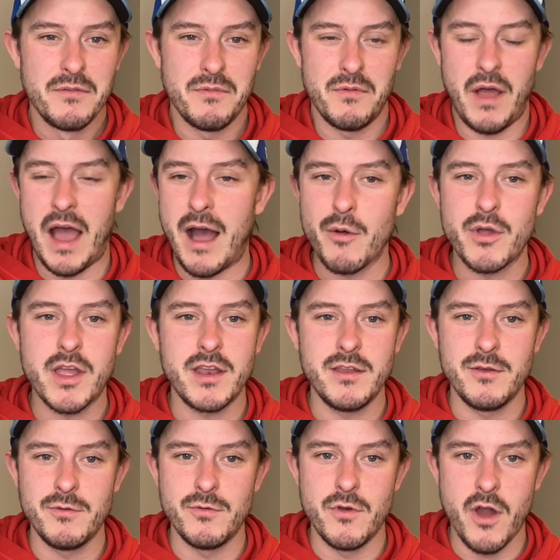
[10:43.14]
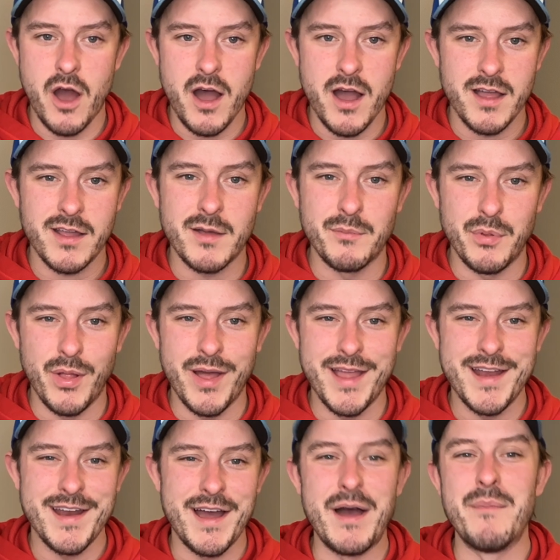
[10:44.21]
How can you not
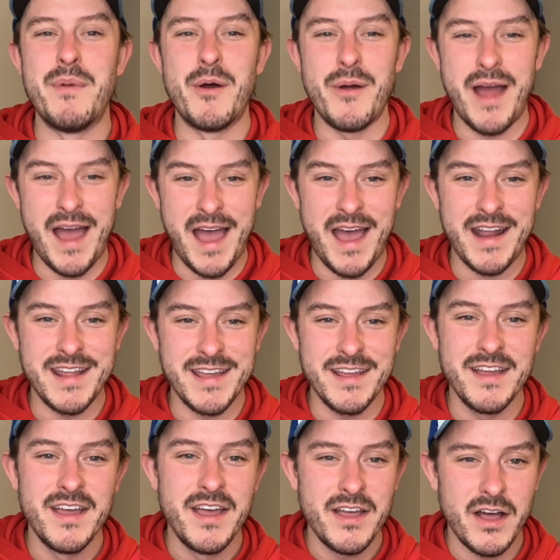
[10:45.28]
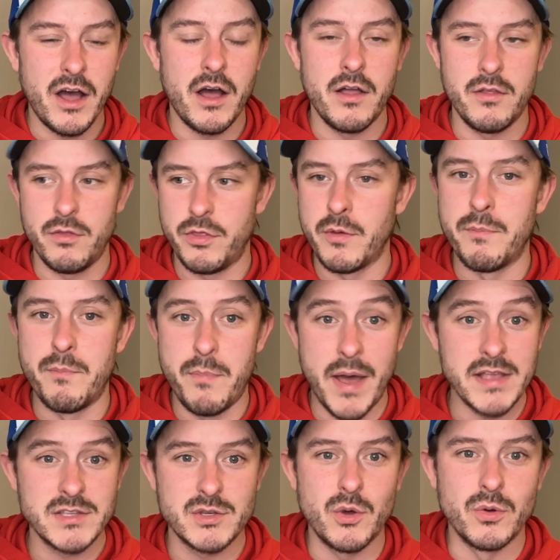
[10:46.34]
complain about adding the
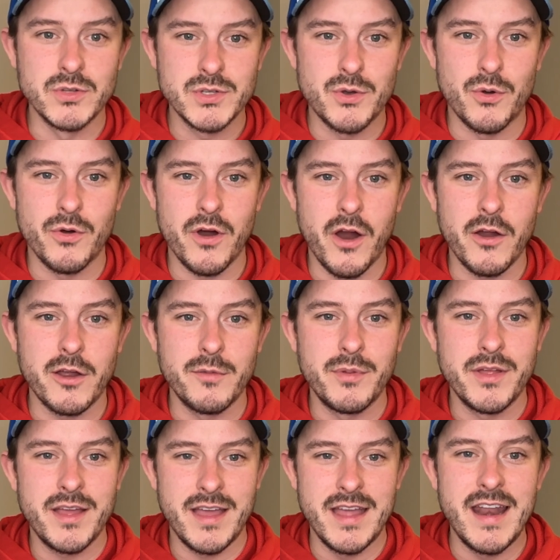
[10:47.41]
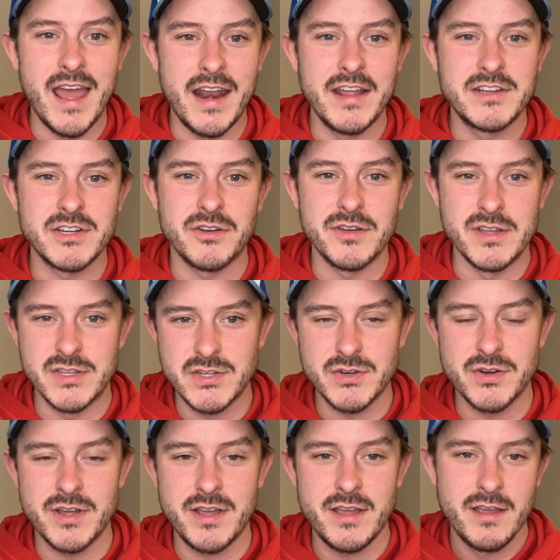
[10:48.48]
best goal scorer, arguably, in NHL
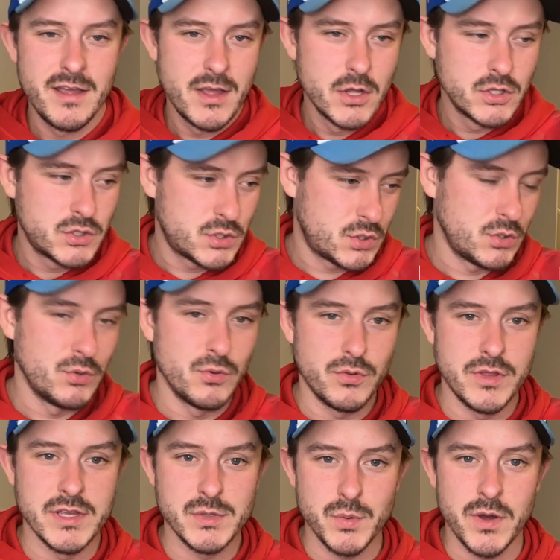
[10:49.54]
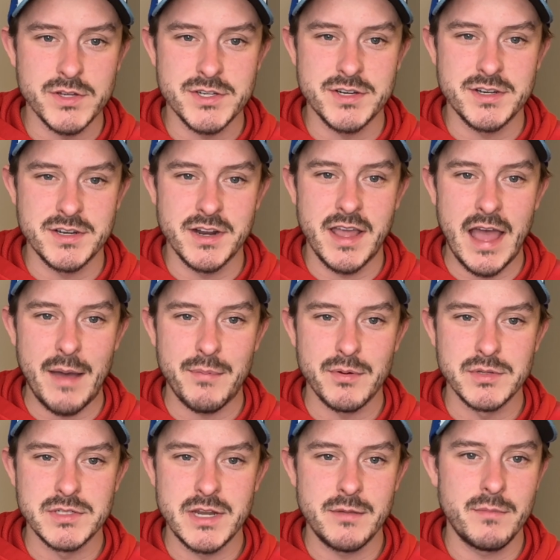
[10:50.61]
history to this Washington Capitals
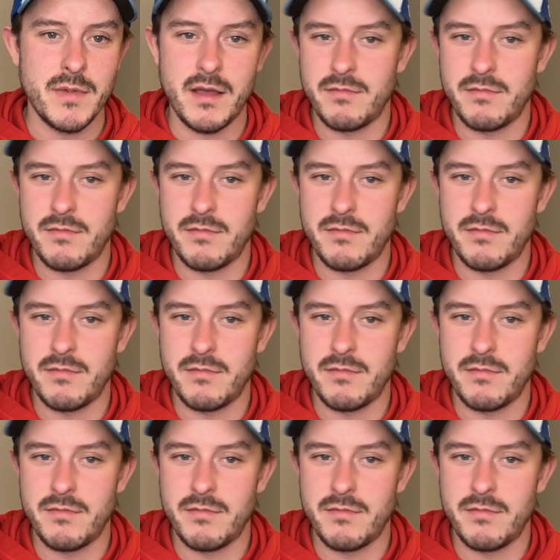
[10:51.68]
team?